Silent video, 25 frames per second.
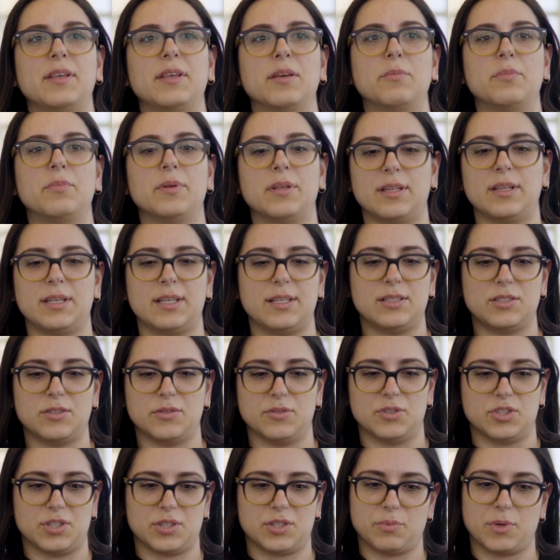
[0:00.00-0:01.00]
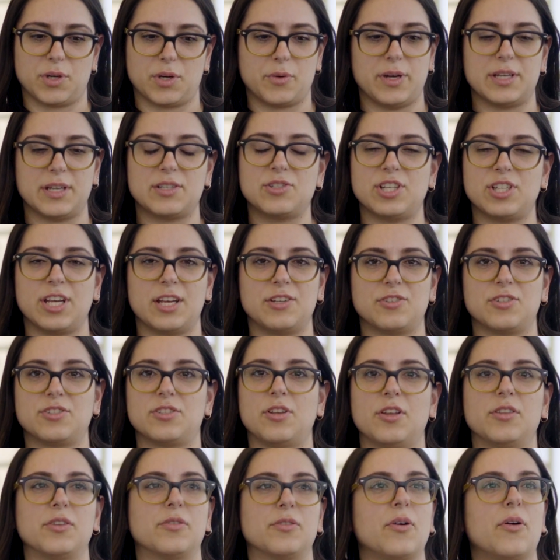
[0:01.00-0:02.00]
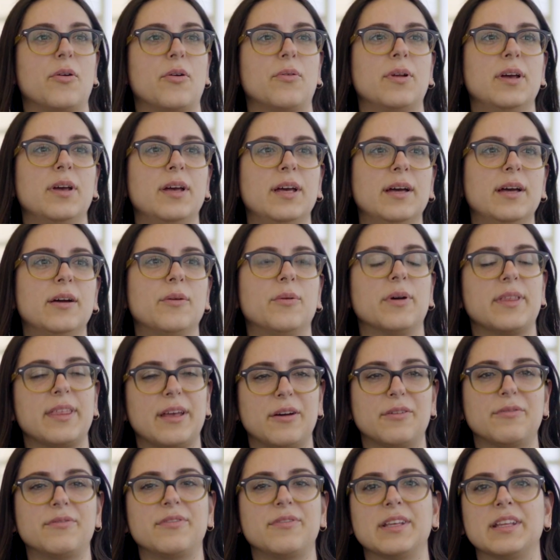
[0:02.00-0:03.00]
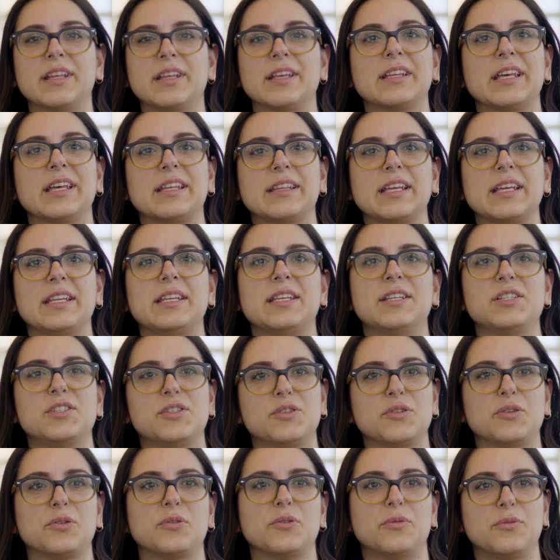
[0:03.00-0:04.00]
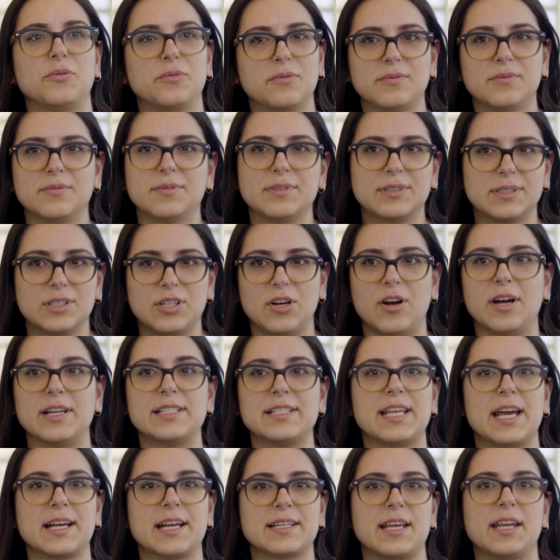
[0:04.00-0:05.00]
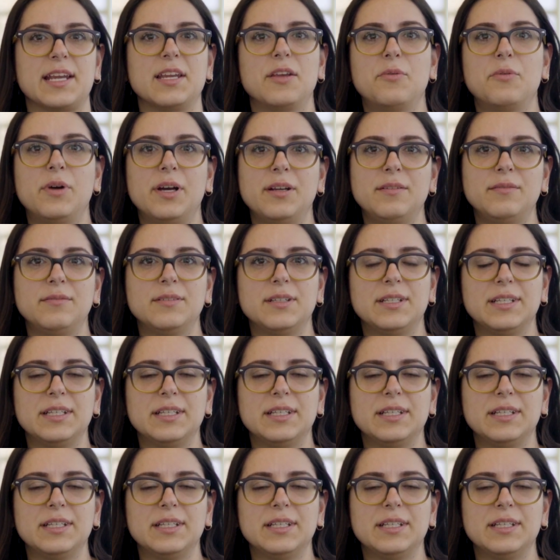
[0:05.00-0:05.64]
the ability to just request changes on their own without feeling like they need to contact anyone.